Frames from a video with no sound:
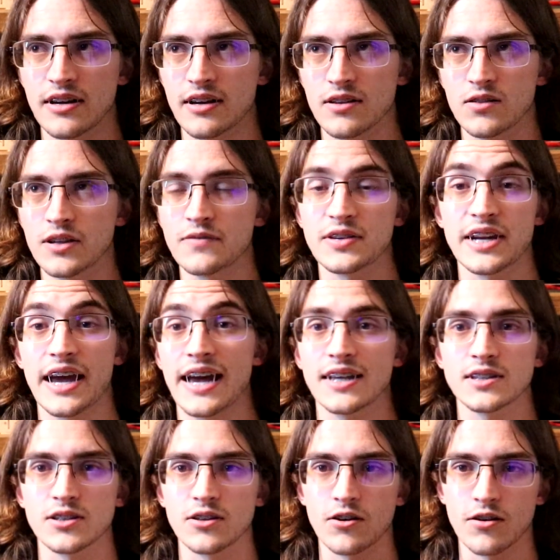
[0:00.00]
live in
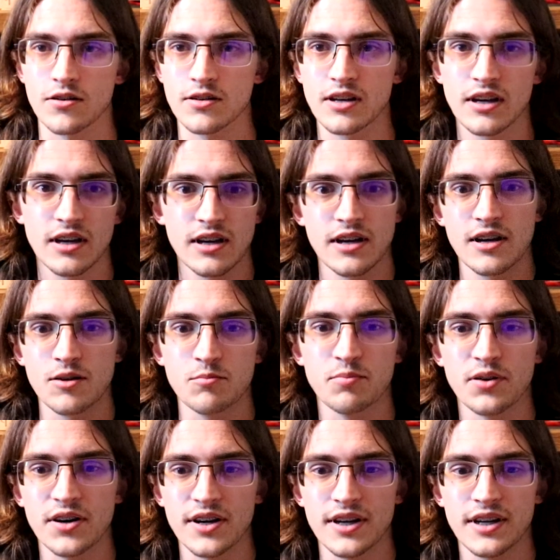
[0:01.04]
Asgard,
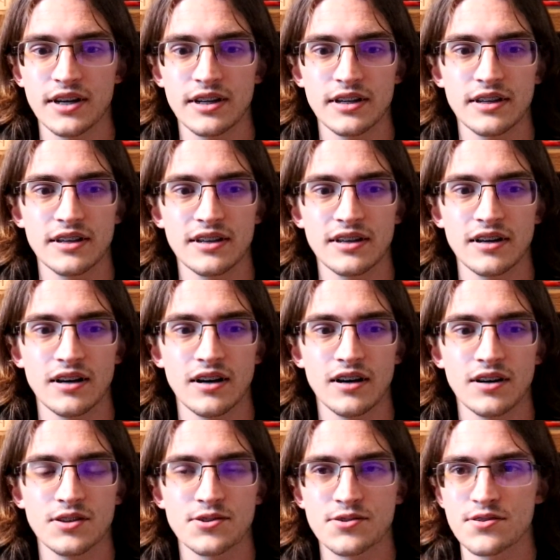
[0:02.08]
but
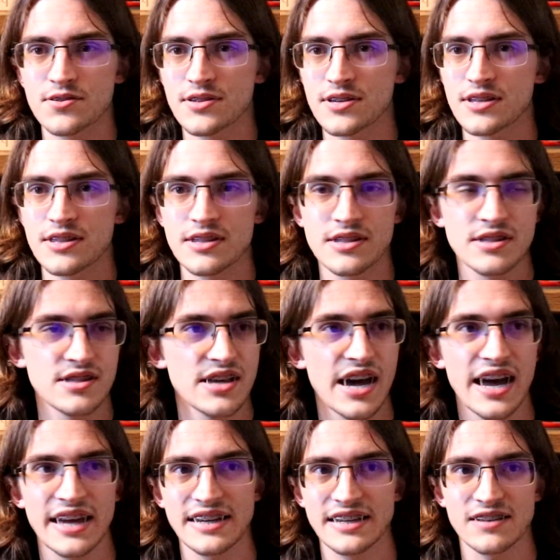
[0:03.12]
other than
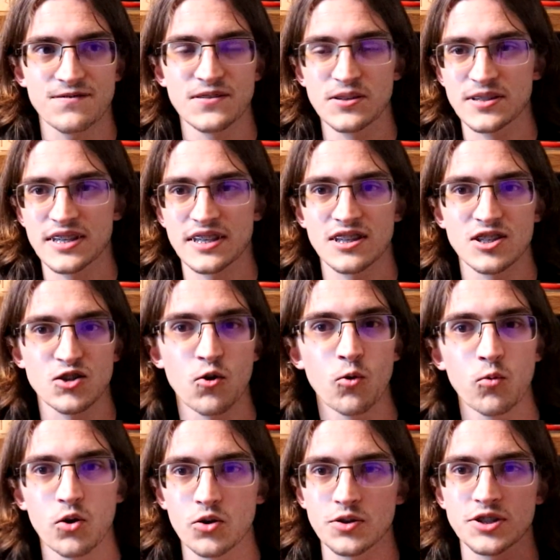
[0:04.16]
that, it feels like this whole
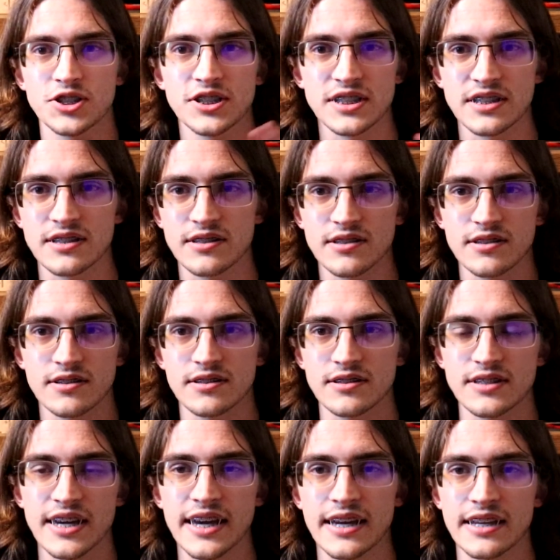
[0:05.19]
world is just
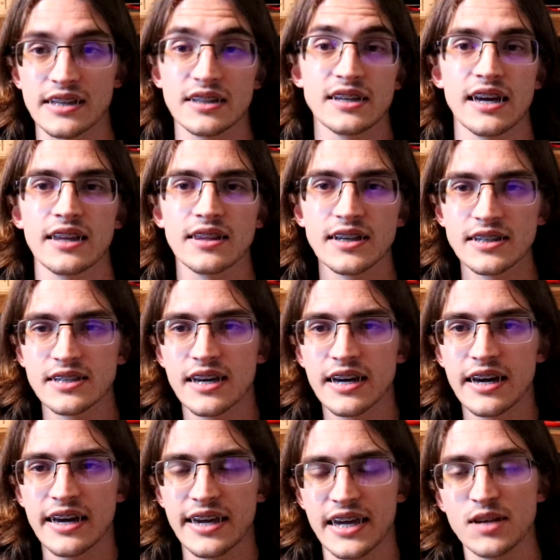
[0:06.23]
dead. At least
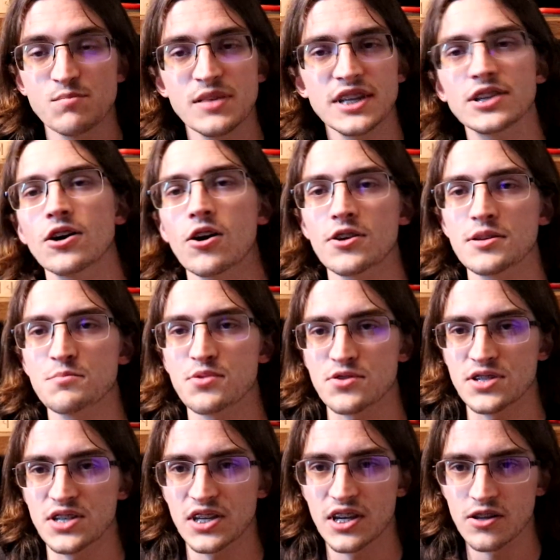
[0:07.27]
in Midgard in
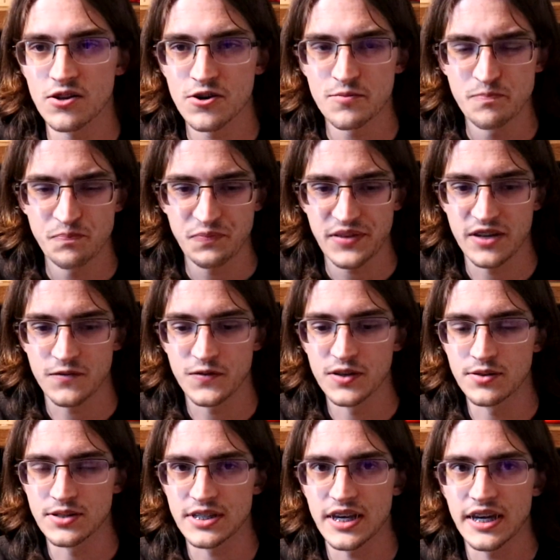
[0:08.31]
particular, it
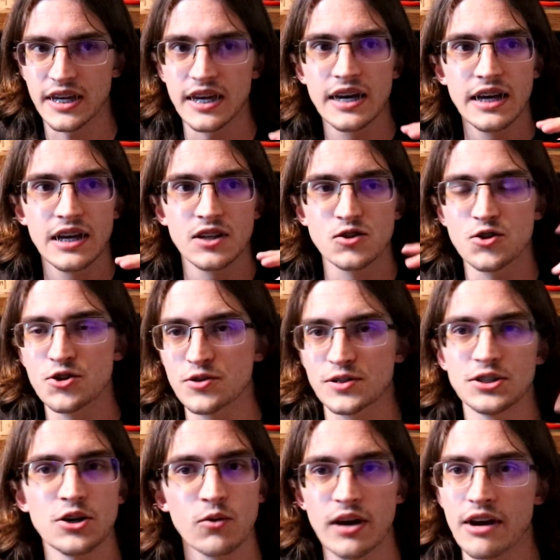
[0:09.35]
feels like there's
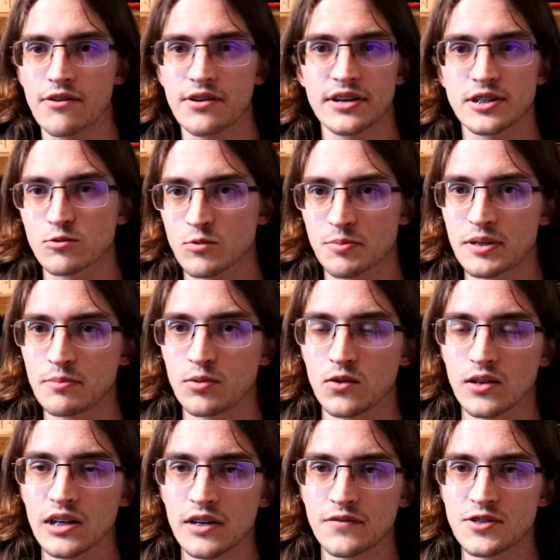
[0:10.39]
no areas where people
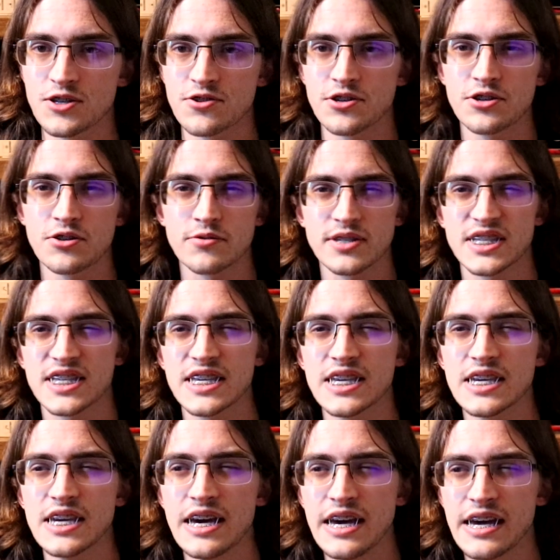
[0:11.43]
live. You know, you don't
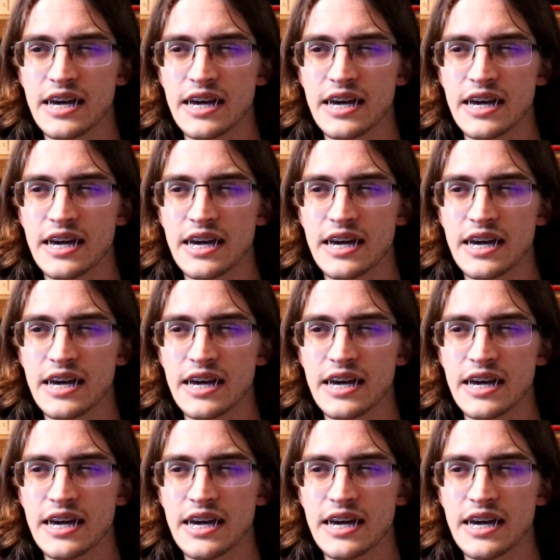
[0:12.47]
see